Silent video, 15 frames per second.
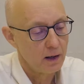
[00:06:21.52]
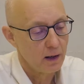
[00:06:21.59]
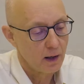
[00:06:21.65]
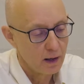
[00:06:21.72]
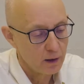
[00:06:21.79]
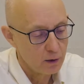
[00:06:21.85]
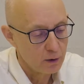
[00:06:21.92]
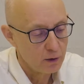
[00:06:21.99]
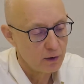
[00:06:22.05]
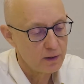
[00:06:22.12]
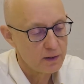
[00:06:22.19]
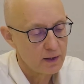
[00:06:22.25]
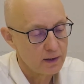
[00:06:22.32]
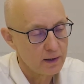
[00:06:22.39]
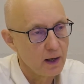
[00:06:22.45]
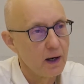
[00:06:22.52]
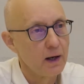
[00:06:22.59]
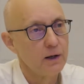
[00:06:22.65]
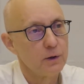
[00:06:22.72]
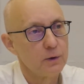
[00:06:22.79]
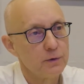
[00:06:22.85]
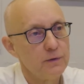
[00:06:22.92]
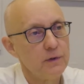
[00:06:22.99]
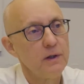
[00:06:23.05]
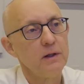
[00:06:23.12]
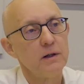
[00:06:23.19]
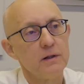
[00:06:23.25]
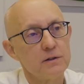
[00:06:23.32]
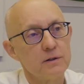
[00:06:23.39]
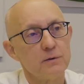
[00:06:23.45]
I learned that IoT
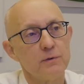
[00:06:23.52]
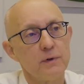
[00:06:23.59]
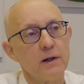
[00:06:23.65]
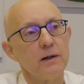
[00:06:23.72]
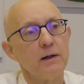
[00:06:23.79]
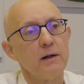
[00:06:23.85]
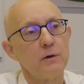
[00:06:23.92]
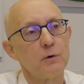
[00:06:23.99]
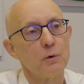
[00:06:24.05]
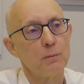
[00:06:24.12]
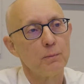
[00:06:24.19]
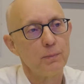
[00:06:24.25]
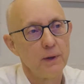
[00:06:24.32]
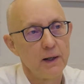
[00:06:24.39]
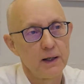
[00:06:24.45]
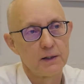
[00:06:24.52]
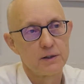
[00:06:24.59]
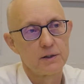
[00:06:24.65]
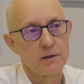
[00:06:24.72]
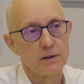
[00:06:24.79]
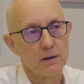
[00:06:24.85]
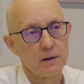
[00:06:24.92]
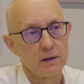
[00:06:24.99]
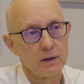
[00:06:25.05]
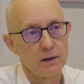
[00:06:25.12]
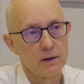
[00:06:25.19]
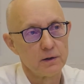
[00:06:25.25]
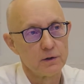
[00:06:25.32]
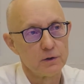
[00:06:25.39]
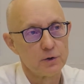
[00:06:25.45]
is a very complex
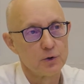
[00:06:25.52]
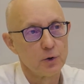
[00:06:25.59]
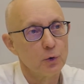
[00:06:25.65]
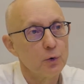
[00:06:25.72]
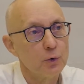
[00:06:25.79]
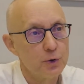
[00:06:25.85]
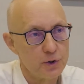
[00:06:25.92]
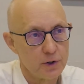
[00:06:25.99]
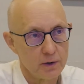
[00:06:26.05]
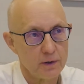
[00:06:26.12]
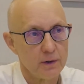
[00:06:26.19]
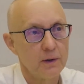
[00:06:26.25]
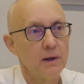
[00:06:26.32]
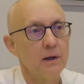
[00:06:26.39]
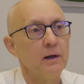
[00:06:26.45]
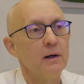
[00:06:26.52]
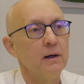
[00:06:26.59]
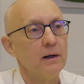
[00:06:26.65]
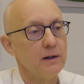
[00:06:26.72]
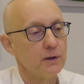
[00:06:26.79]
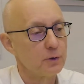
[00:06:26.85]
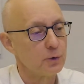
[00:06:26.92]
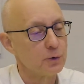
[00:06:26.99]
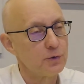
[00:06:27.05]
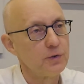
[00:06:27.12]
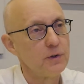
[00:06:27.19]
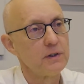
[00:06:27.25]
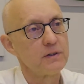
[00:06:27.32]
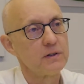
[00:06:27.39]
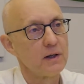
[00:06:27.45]
solution. It
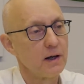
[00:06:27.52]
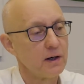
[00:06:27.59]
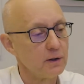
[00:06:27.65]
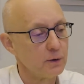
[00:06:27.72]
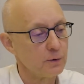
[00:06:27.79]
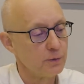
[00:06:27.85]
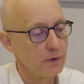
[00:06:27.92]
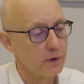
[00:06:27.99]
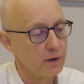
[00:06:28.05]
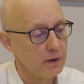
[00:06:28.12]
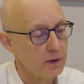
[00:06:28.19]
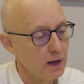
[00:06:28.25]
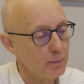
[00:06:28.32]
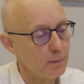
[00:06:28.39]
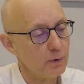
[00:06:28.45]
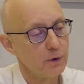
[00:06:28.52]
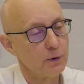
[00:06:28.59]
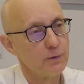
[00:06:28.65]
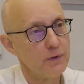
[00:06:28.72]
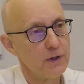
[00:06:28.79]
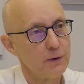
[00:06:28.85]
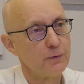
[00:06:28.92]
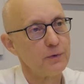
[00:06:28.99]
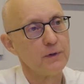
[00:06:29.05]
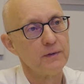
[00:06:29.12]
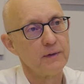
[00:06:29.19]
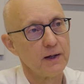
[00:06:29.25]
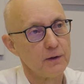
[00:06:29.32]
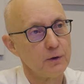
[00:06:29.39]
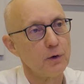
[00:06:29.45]
consists out of a number of
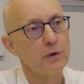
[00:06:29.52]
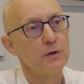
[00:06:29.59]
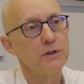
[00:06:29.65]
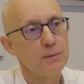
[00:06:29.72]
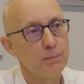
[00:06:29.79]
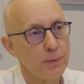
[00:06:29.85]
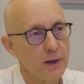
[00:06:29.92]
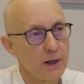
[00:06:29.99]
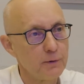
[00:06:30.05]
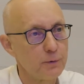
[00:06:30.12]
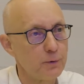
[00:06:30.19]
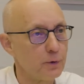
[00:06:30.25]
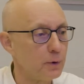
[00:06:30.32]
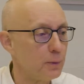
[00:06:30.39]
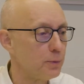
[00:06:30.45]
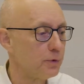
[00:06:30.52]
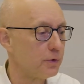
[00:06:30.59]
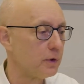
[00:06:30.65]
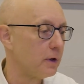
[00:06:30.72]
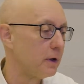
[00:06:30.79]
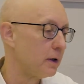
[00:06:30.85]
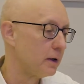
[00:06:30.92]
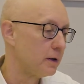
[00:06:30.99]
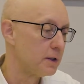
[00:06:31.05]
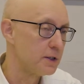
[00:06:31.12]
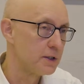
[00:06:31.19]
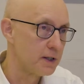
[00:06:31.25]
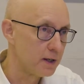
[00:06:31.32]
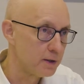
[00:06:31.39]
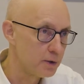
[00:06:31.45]
different technology platforms,
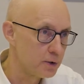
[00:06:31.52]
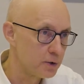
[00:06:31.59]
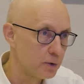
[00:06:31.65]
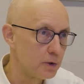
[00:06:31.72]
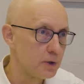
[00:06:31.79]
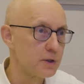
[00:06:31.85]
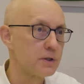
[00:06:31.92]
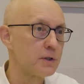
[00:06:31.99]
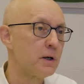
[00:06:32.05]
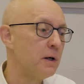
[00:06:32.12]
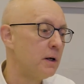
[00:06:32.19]
sensors,